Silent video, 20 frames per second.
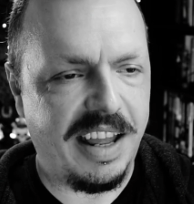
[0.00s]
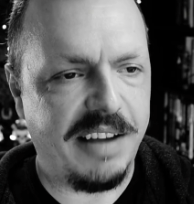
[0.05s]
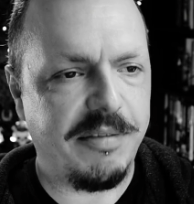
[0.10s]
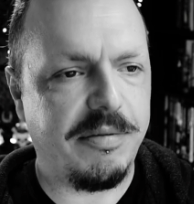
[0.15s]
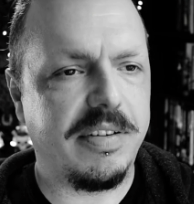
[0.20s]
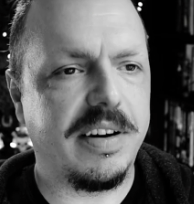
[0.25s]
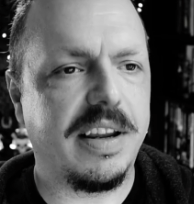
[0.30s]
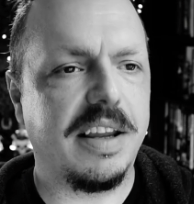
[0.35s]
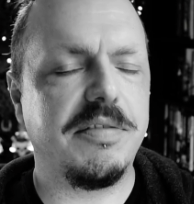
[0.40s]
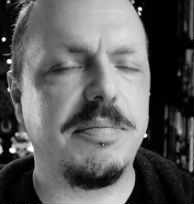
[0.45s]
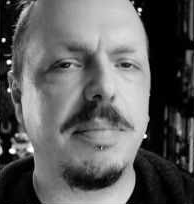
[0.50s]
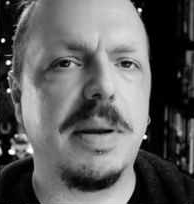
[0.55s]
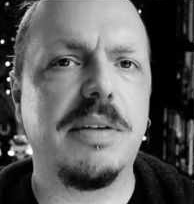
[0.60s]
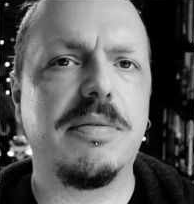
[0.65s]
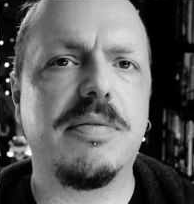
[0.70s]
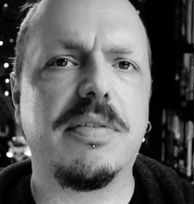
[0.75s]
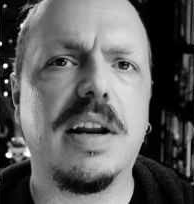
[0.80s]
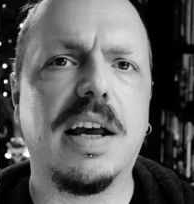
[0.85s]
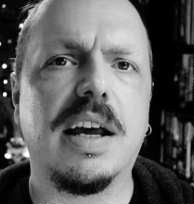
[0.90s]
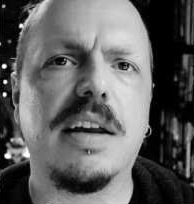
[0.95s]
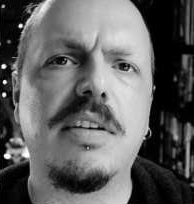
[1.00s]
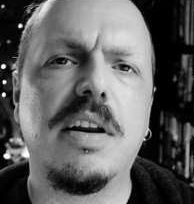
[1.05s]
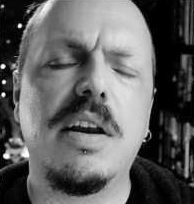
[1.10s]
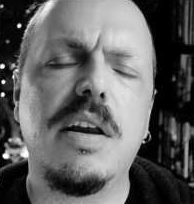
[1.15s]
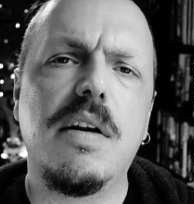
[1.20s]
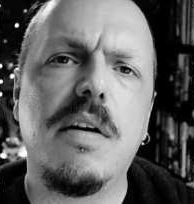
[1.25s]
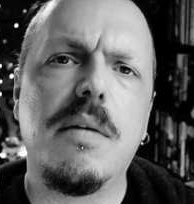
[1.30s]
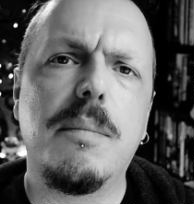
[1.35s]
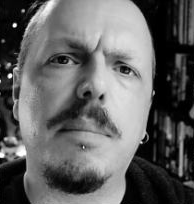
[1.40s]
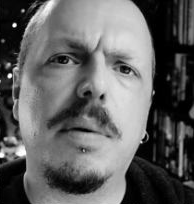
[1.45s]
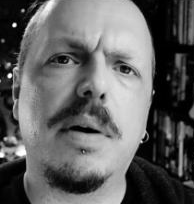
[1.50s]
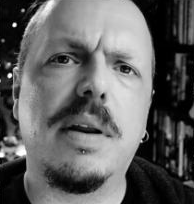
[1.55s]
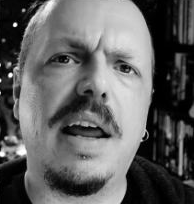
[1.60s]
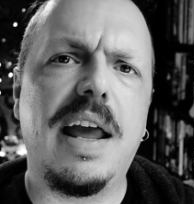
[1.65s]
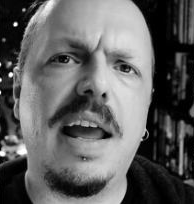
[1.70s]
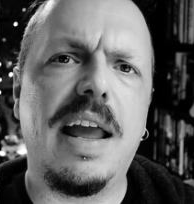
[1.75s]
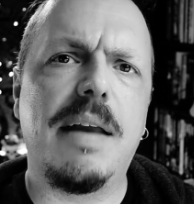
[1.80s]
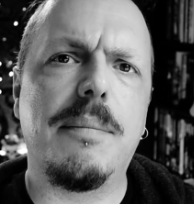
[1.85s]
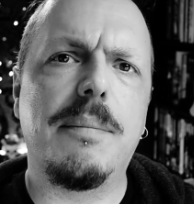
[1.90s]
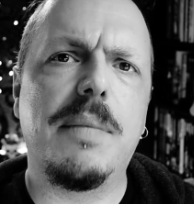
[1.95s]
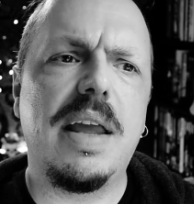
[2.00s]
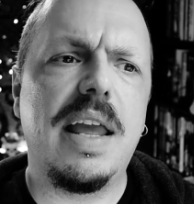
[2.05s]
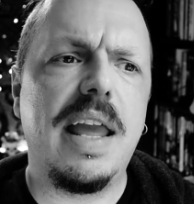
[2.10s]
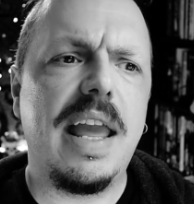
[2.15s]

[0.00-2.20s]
Forgive me for that. But a